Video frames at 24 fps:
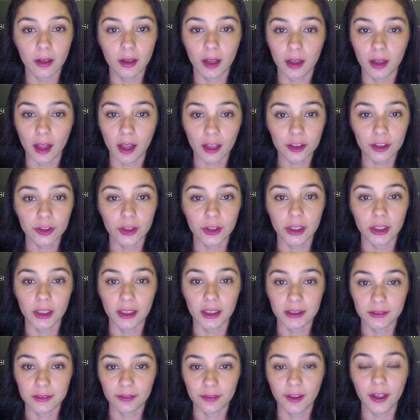electorate
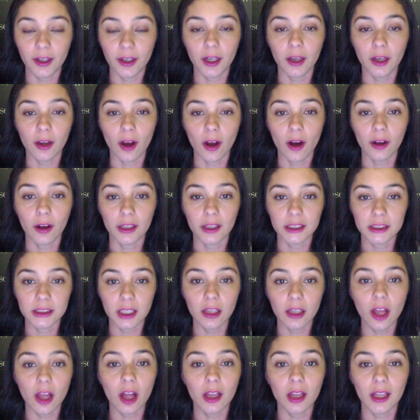that's very young, it's a
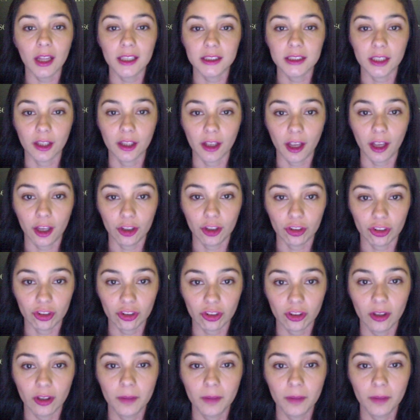lot less engaged